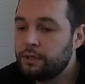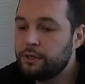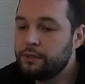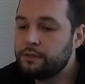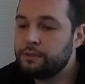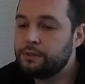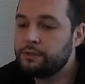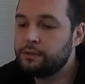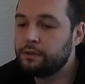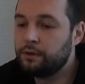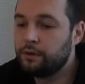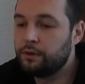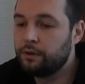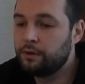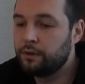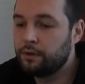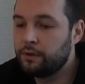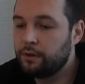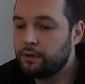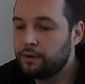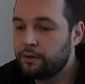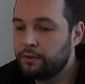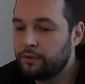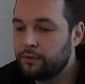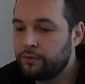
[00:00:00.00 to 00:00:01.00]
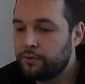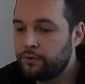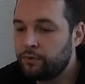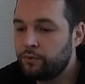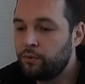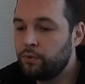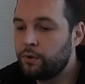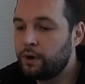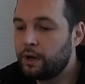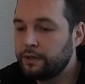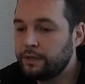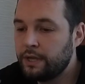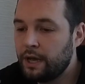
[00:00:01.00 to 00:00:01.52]
is
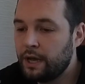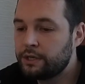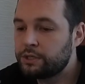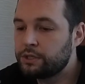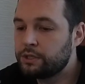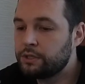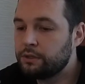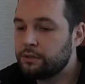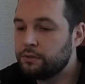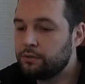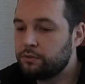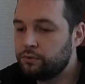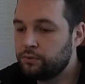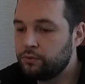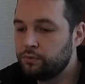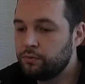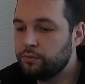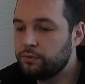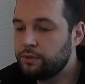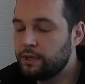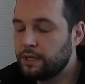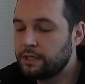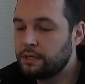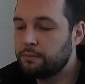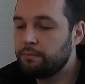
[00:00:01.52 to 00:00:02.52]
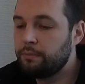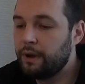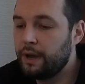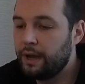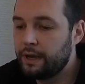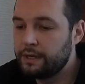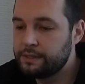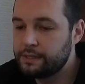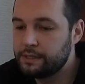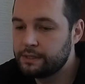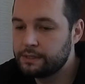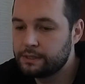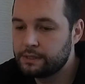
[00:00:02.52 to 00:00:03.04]
through connection to
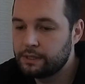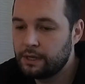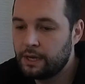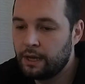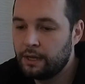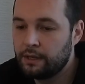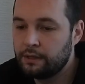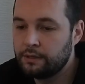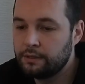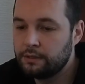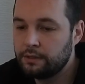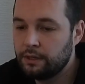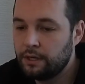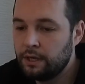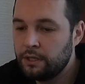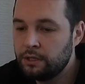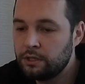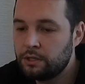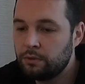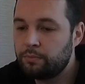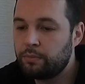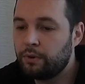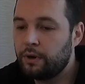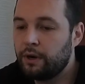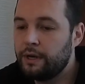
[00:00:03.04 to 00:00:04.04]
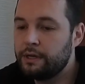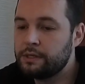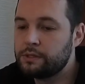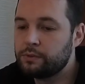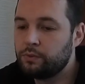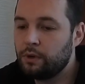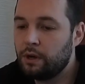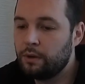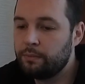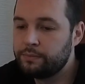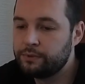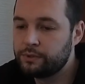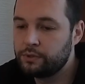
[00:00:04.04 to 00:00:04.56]
databases and
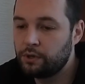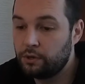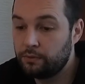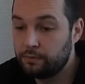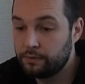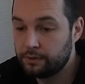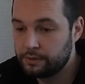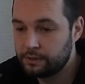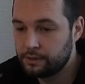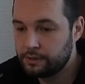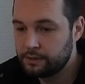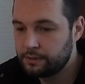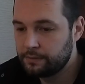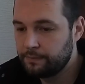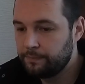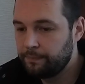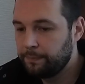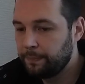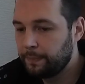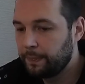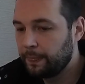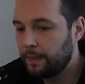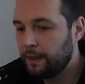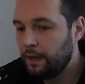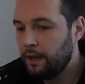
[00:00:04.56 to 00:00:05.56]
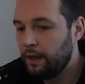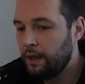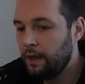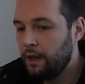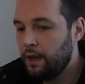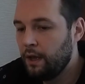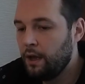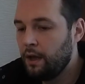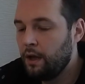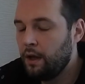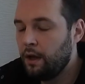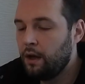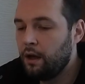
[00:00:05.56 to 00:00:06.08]
enterprise web services.
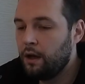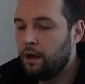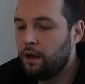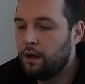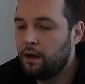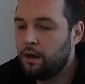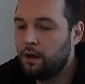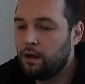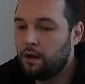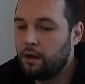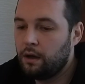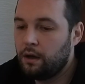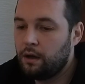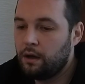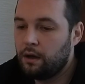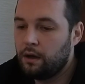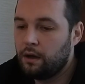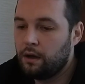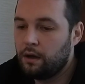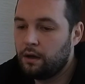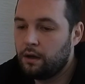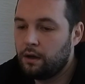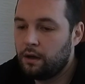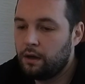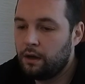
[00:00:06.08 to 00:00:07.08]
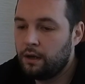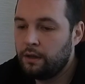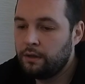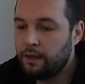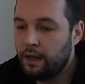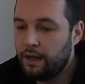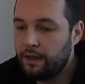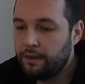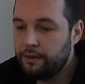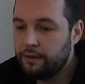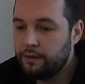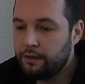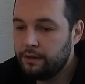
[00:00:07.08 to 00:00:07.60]

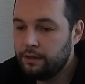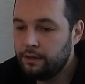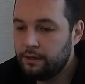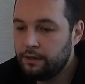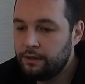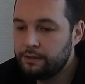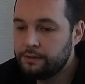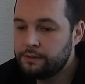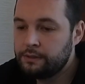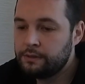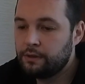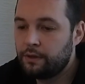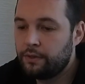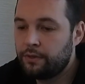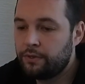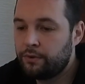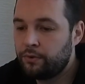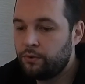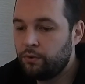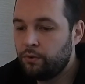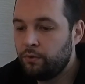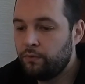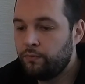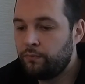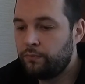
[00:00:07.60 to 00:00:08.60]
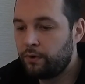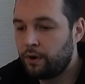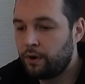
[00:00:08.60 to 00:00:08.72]
Another is through